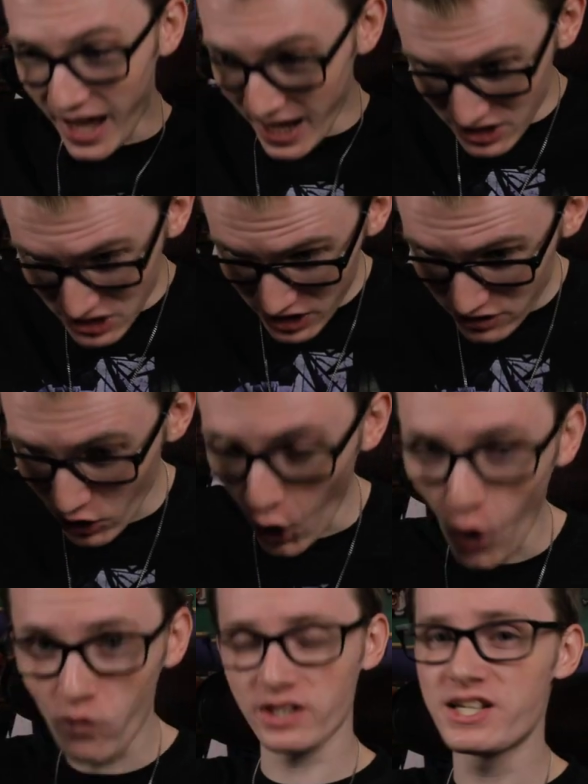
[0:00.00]
and just
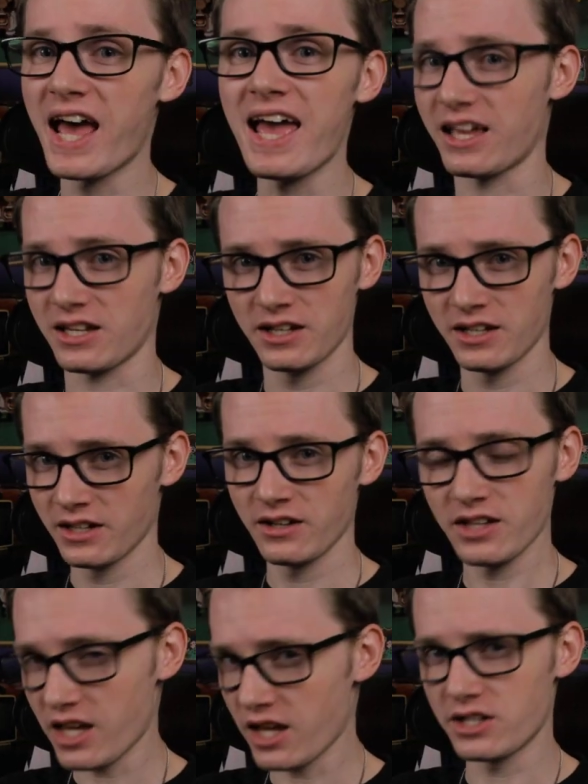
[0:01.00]
overtake
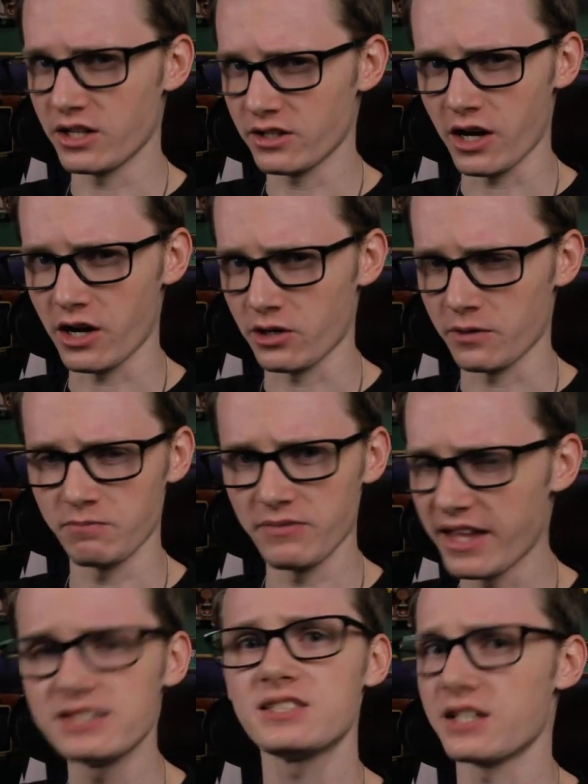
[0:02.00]
Guillotine Cutter
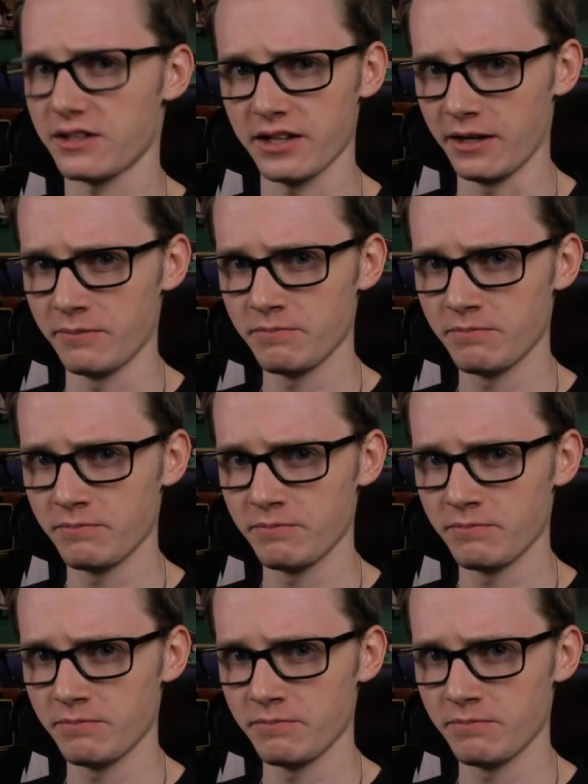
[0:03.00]
instantly,